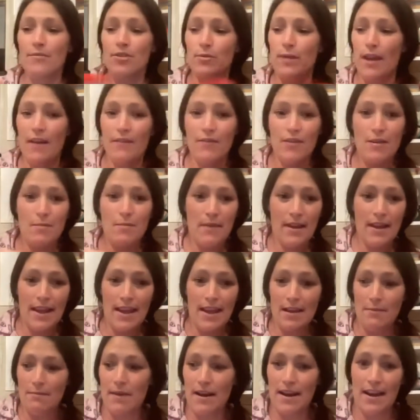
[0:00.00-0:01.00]
So we have the
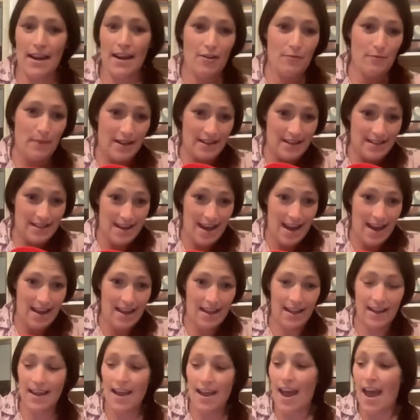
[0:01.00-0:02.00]
Mickey and Minnie. I've been
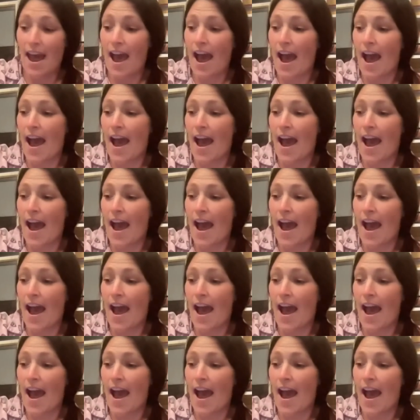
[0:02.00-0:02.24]
snacking